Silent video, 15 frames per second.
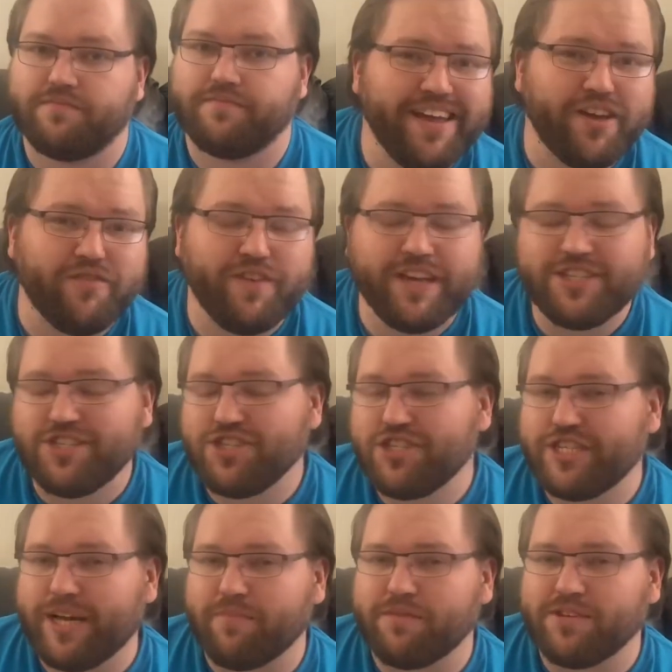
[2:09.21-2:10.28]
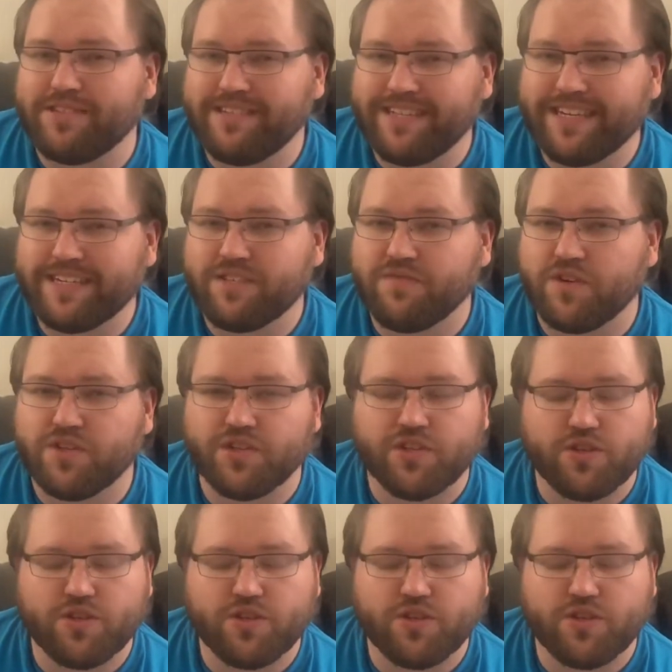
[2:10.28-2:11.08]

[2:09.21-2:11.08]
Ephesians chapter 6, verses